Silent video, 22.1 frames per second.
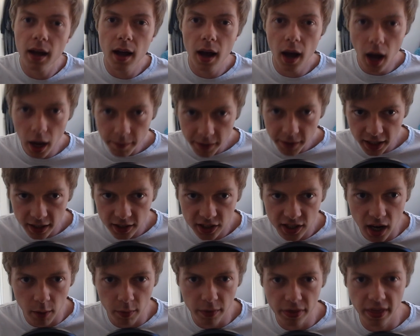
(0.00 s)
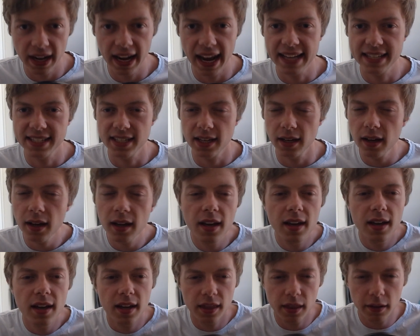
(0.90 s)
I'm going to start with the latter,
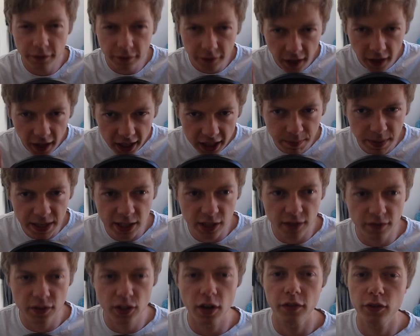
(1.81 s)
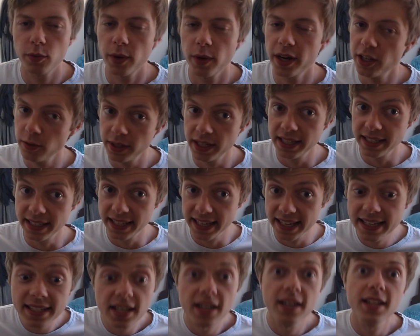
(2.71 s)
and the first piece of software you need
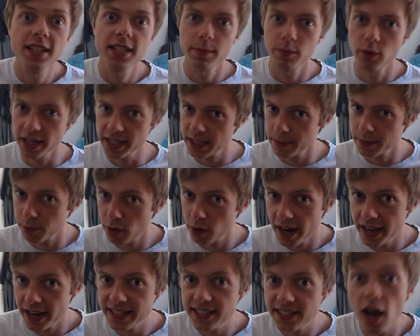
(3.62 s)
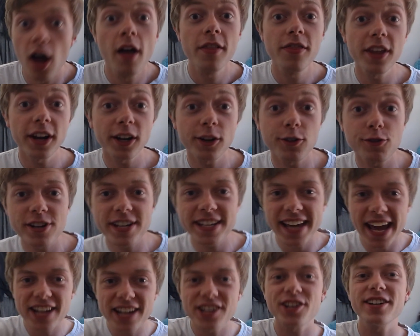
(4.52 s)
is, surprise surprise, the
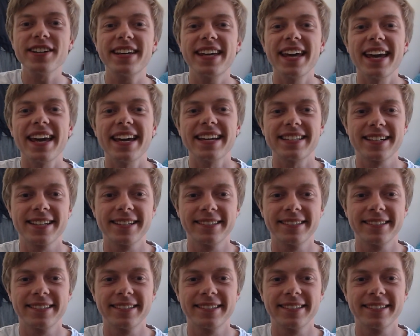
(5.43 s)
Creation Kit!